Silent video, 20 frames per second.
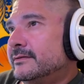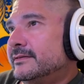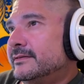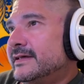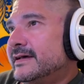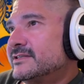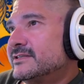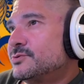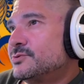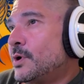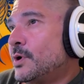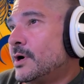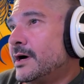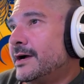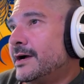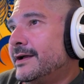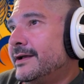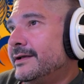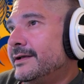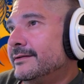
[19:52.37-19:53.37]
that's
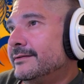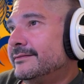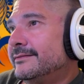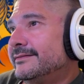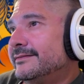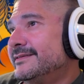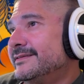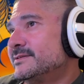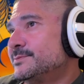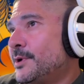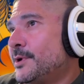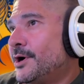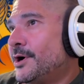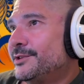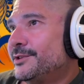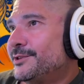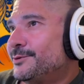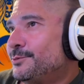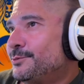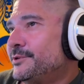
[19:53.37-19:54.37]
why this
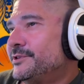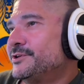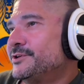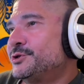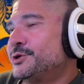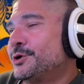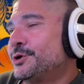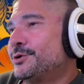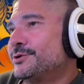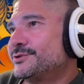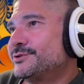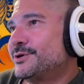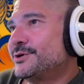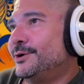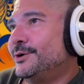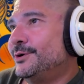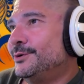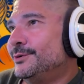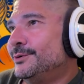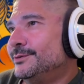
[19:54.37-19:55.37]
moth with the sugar
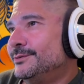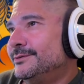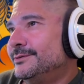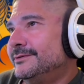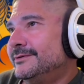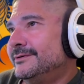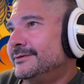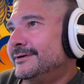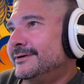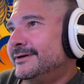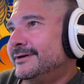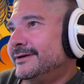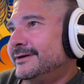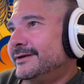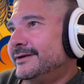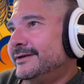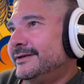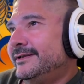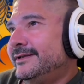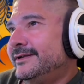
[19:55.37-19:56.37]
skull,
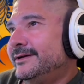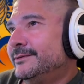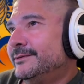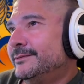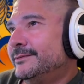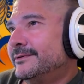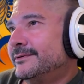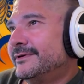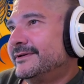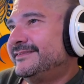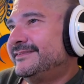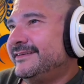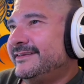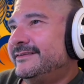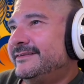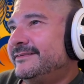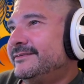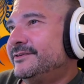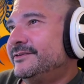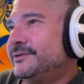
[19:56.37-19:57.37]
because
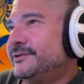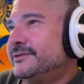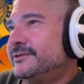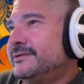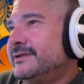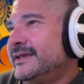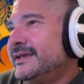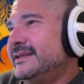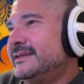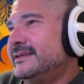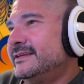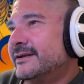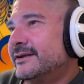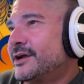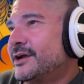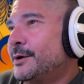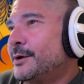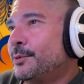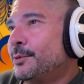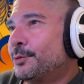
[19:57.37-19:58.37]
he'd done a
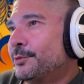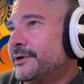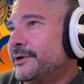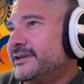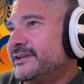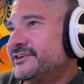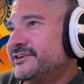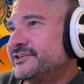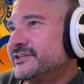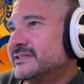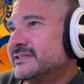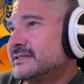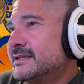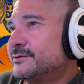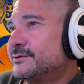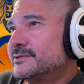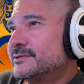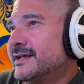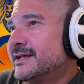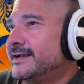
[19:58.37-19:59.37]
couple renditions, and I
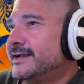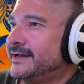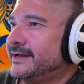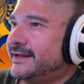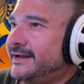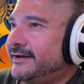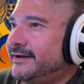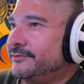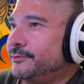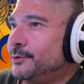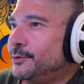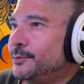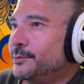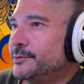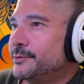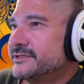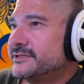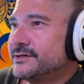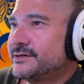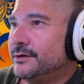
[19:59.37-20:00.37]
was like, I gotta have the one with
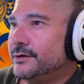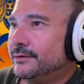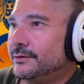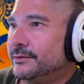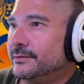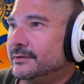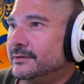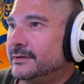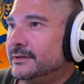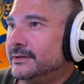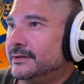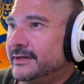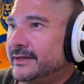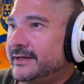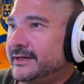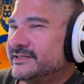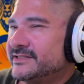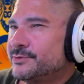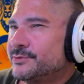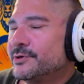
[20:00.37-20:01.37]
the skull. And
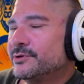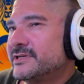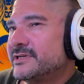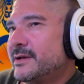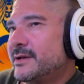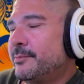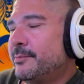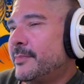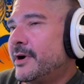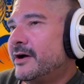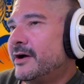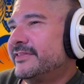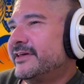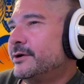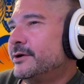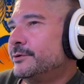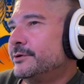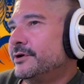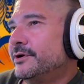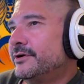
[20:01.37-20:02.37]
it's a real type of moth. I
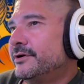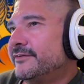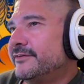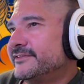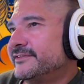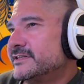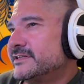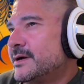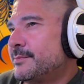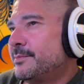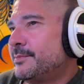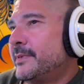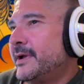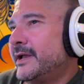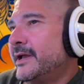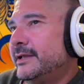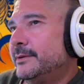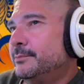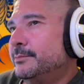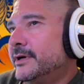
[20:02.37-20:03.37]
don't know it off the top of my
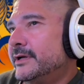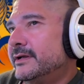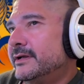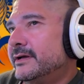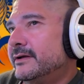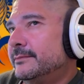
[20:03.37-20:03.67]
head, but